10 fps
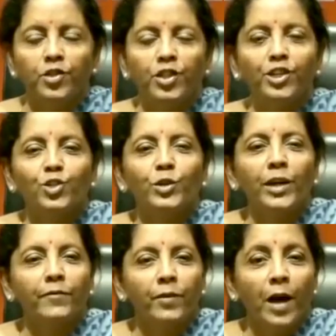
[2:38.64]
she should
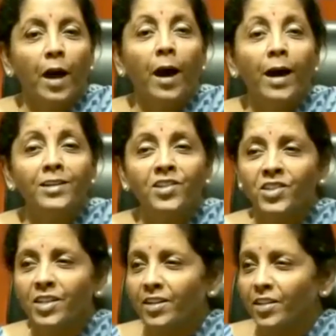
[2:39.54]
have
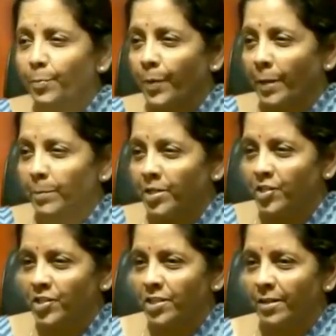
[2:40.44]
answered the Prime
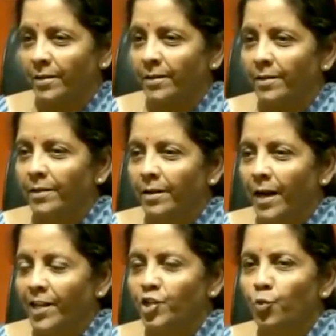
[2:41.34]
Minister
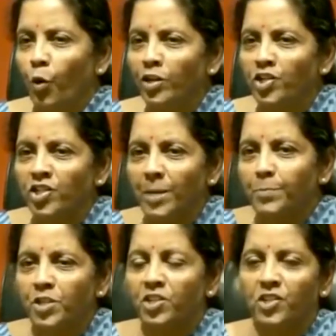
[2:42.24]
as to what
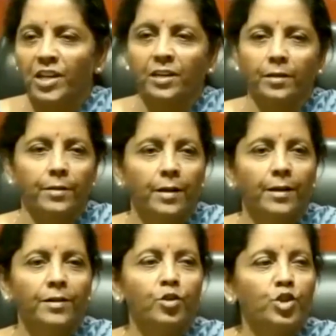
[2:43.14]
steps she has taken
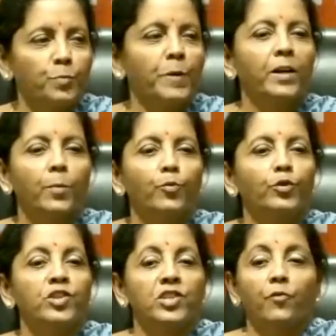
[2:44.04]
to speak up
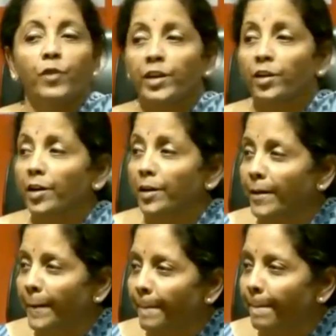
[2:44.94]
for the suffering girl.